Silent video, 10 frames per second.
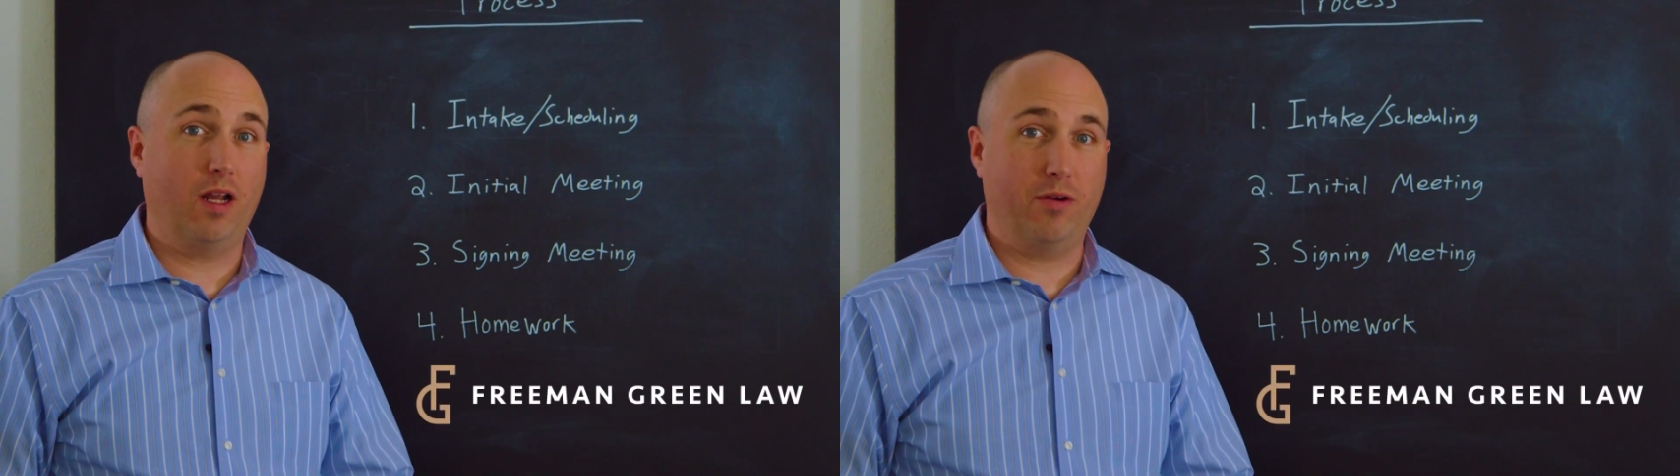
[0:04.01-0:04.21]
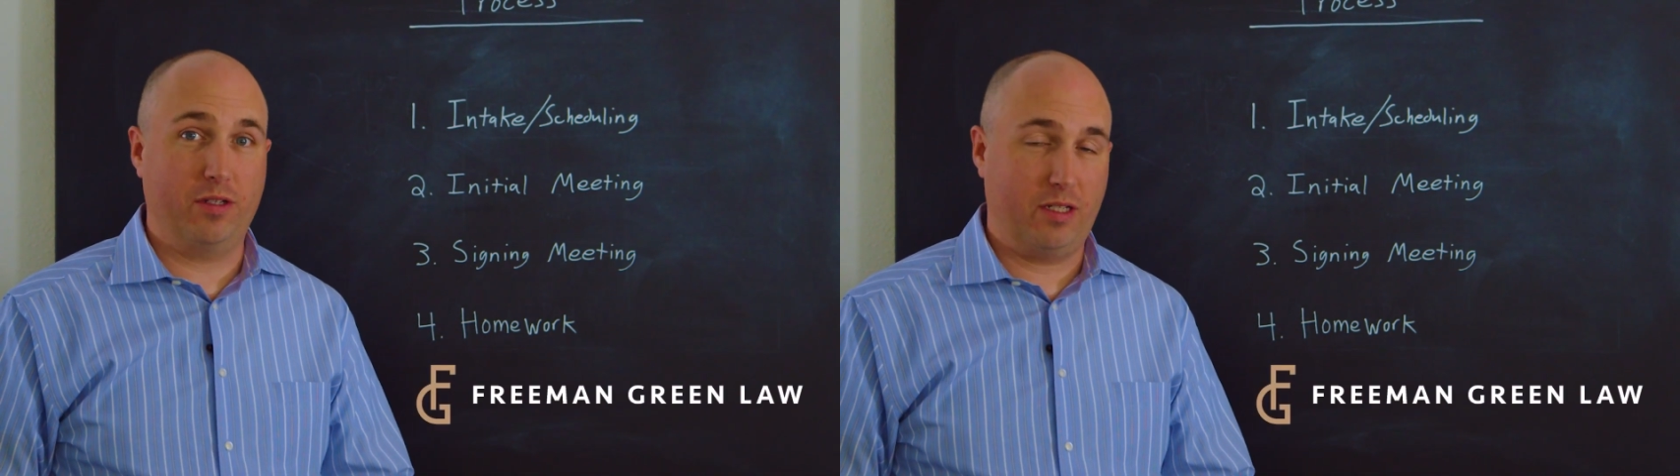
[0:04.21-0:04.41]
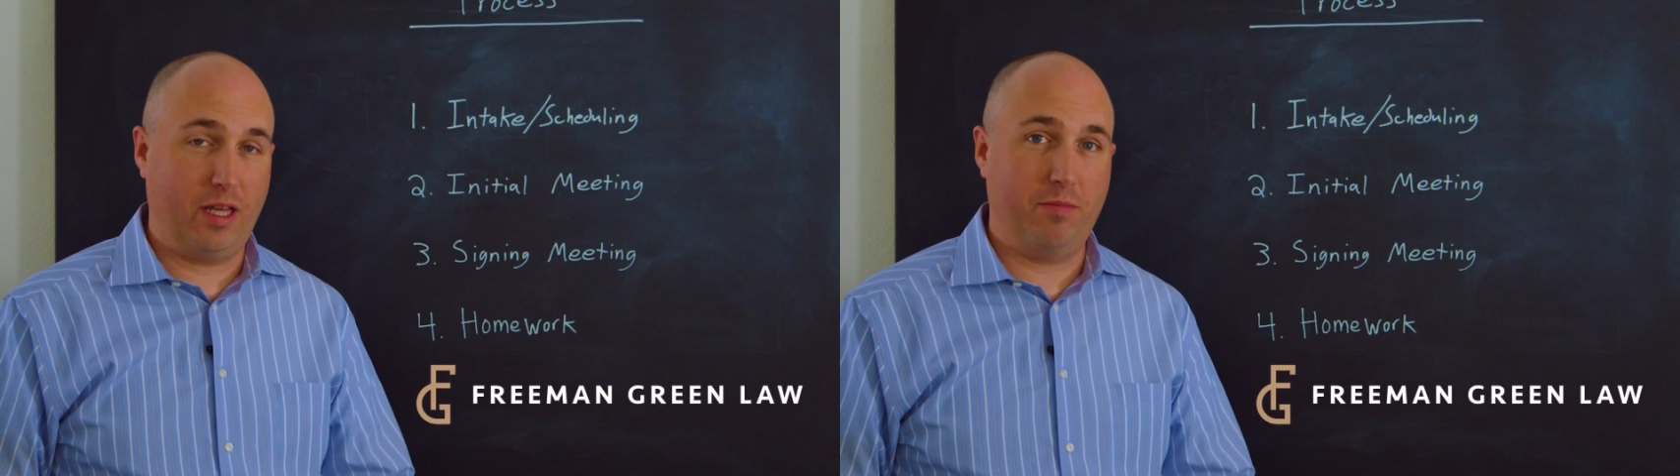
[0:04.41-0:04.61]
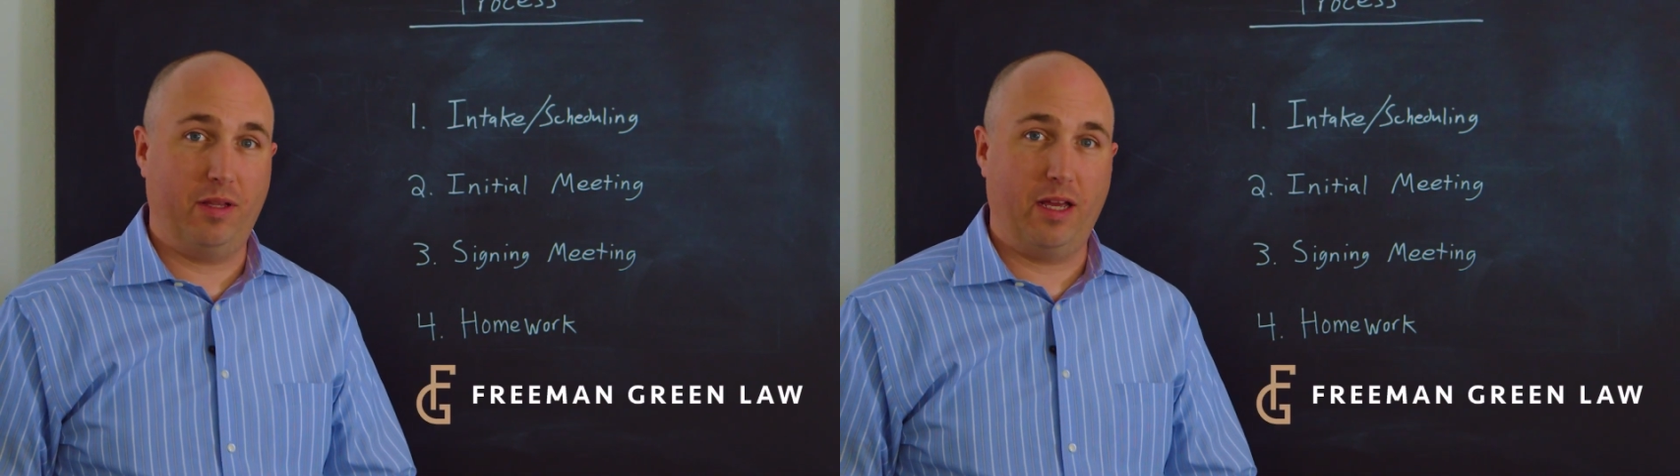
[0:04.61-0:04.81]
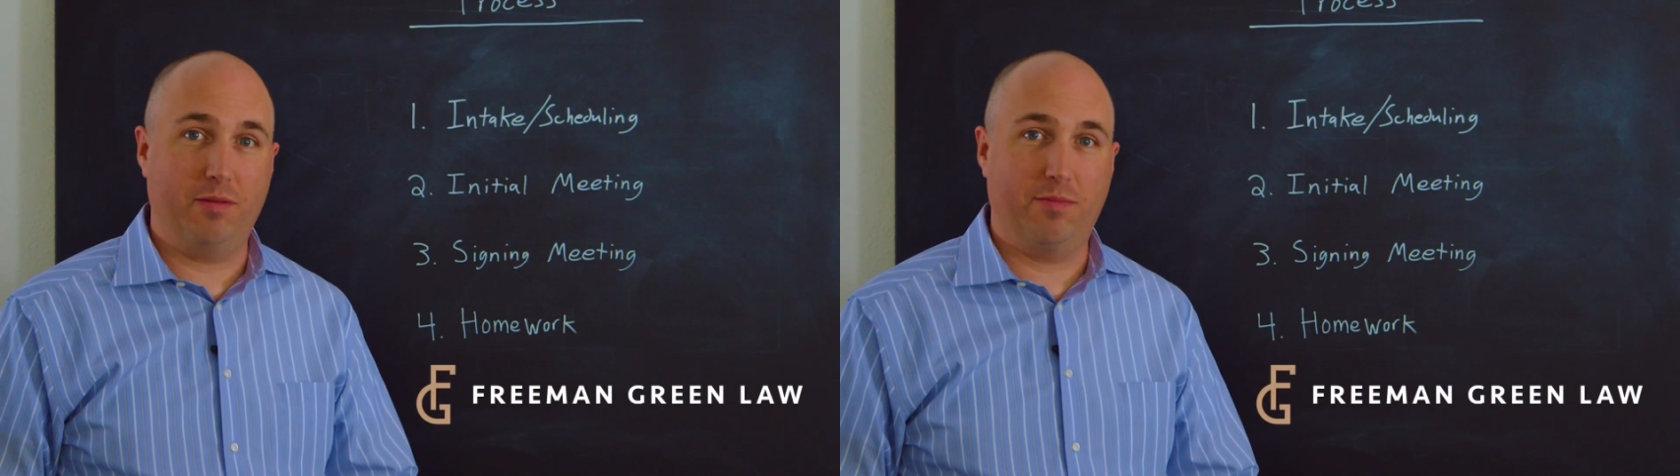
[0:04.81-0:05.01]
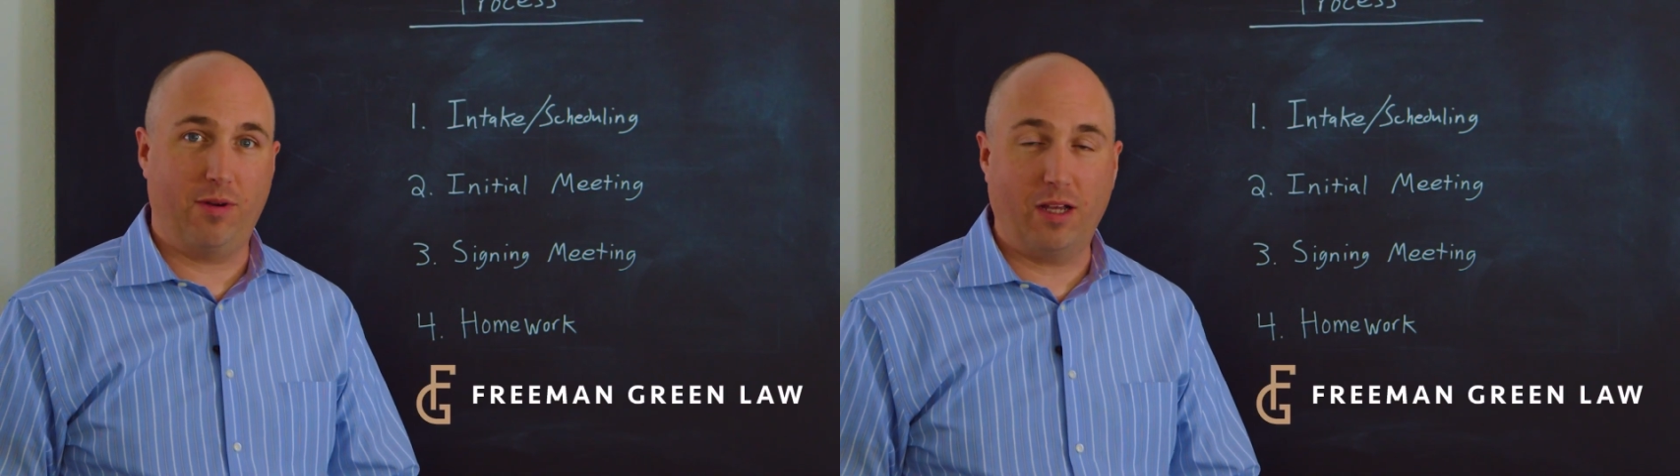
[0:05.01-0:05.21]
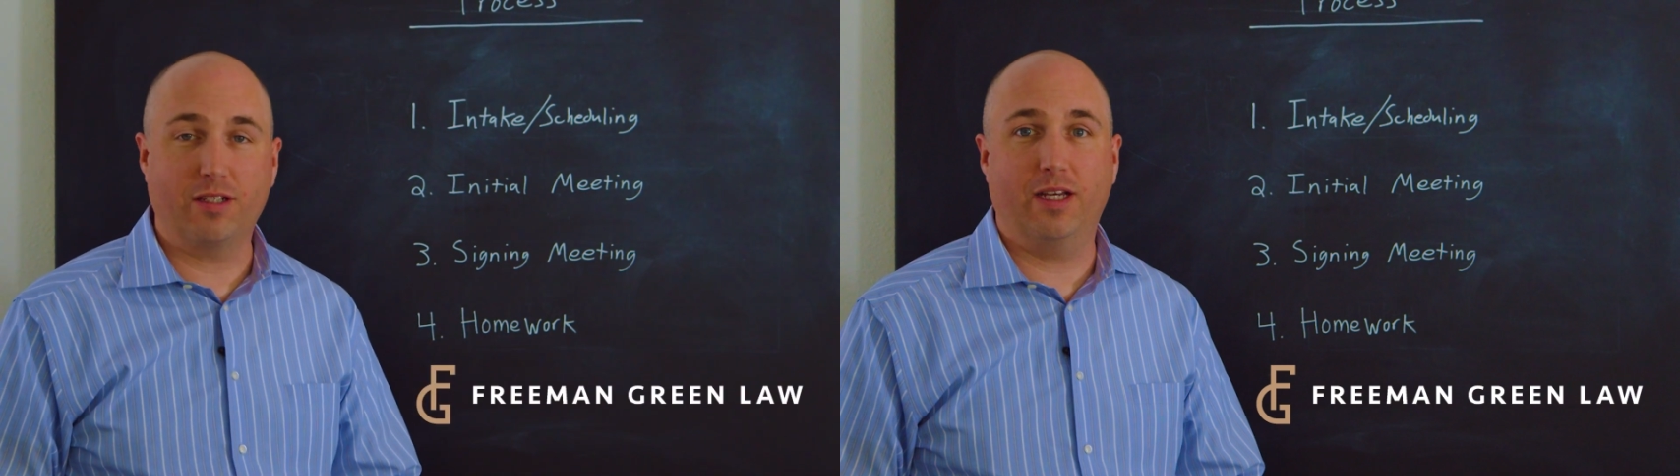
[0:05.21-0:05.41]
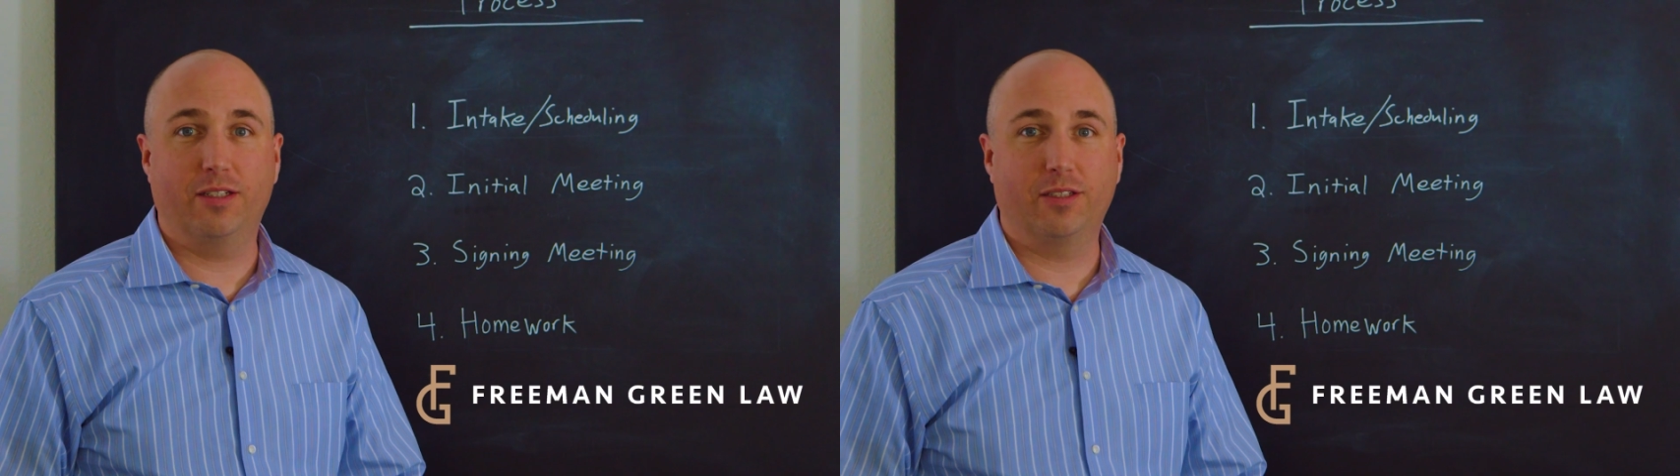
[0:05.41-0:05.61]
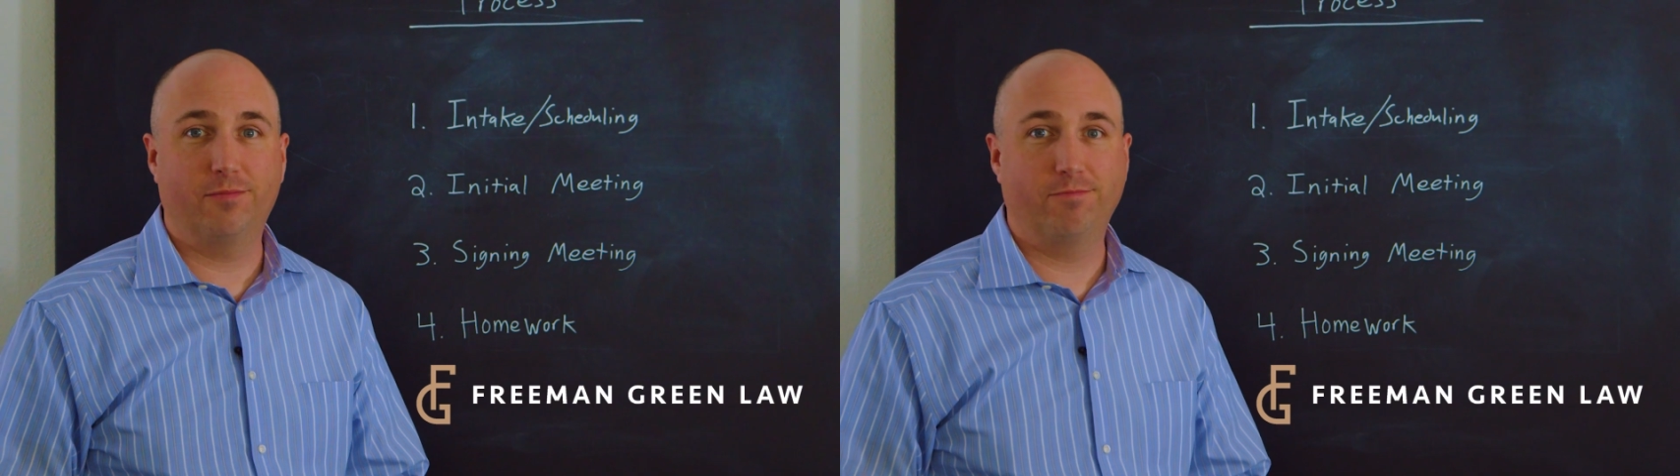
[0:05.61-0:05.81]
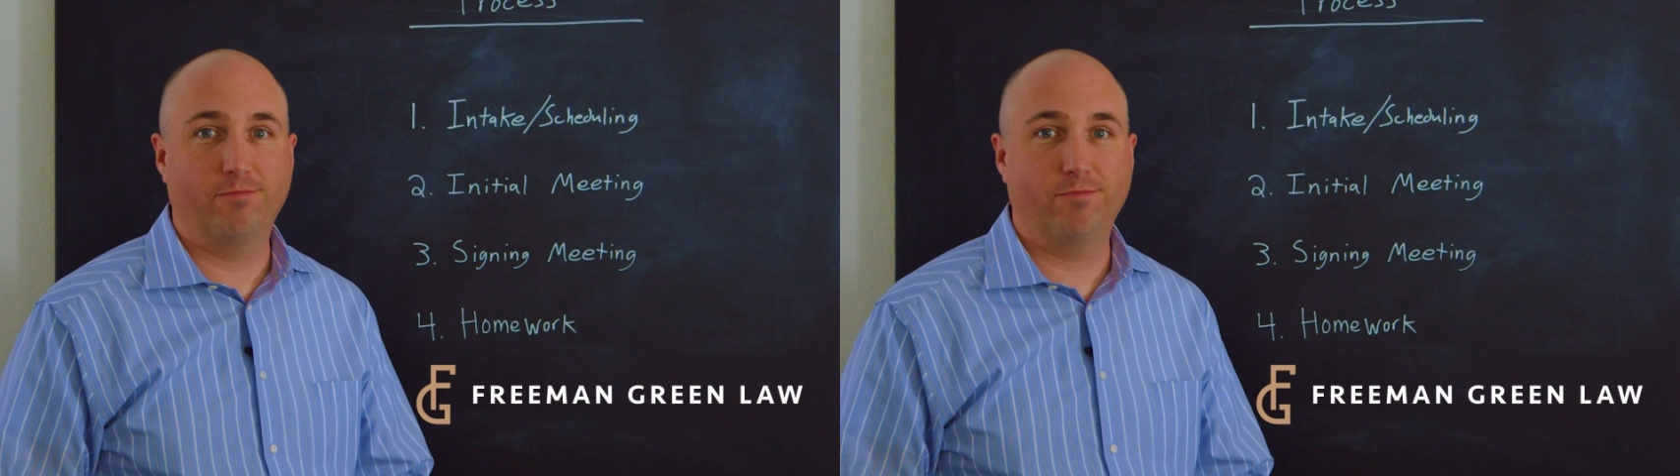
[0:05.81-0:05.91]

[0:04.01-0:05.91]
our estate planning process.